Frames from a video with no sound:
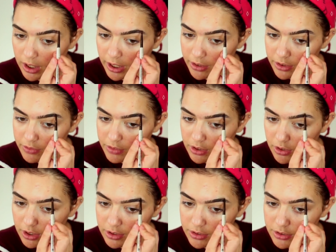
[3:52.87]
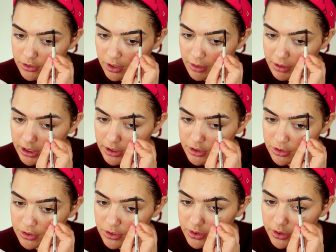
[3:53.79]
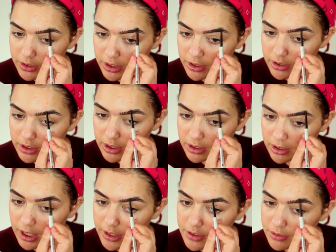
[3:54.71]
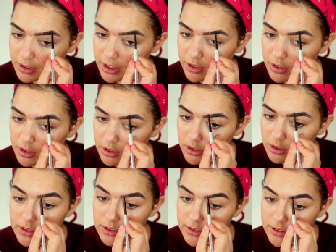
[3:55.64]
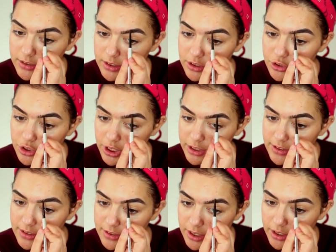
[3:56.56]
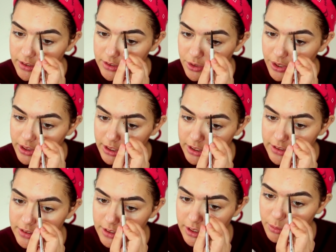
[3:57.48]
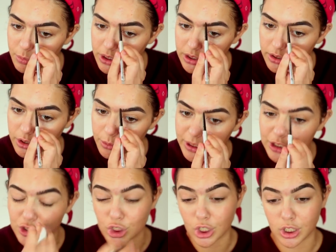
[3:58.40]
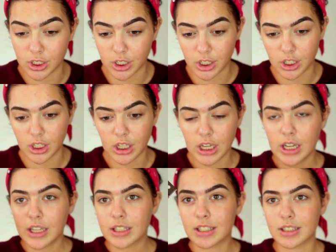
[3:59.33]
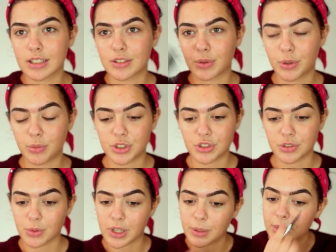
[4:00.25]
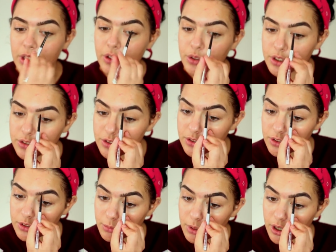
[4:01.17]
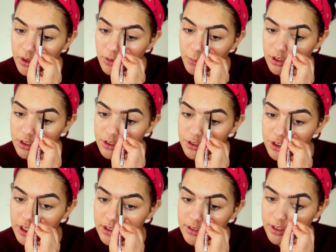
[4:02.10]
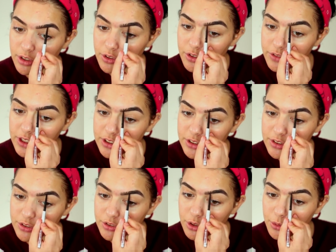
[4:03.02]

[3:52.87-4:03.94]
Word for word: I don't even know how to describe it. Like, it just literally glides right on. And this is in a shade six, so I think it's going to be a little bit darker than this one, which is what I'm a little concerned about. Darker shades. I don't know if they just